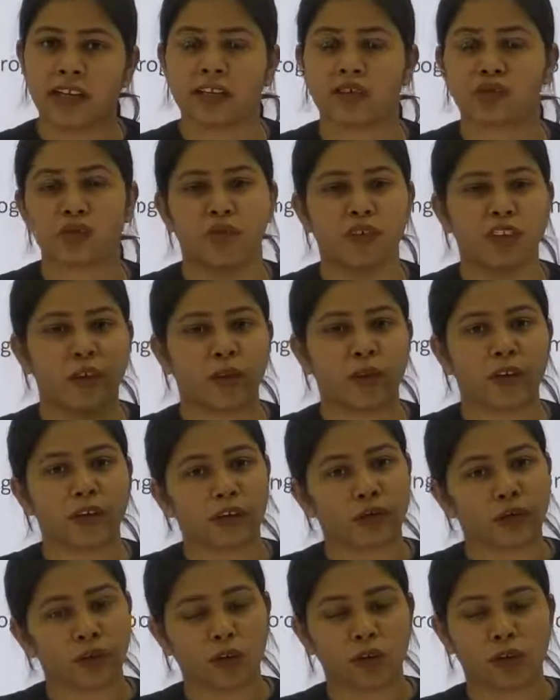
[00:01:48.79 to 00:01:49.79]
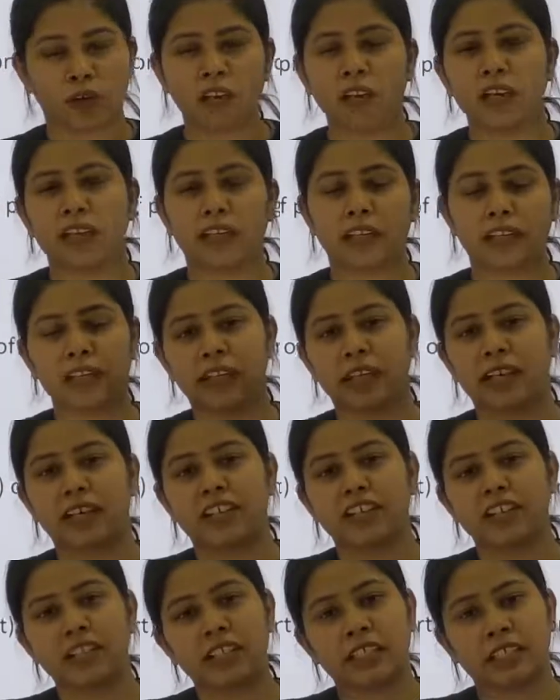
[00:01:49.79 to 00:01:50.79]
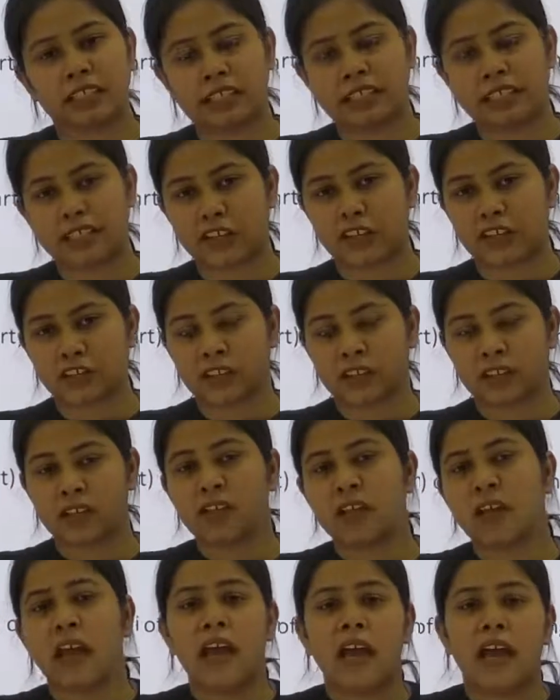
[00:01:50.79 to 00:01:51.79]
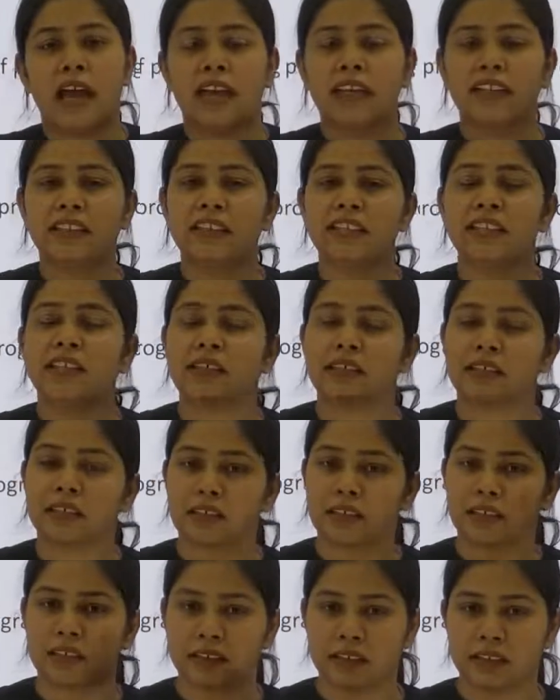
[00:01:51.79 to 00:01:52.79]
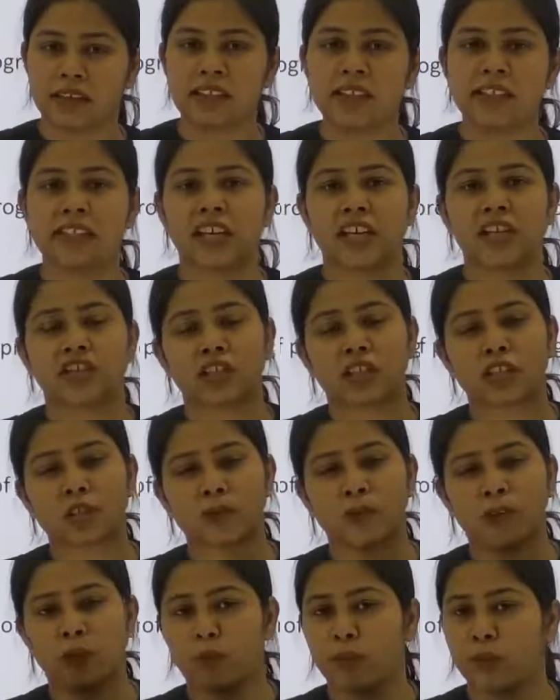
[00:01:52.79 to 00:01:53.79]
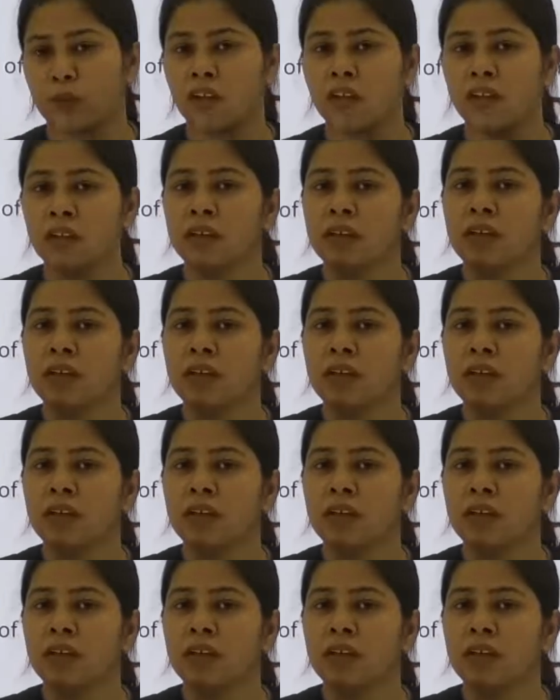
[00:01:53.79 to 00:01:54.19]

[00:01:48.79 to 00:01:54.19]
So, we are going to work on linear regression in this session, and these sessions will be on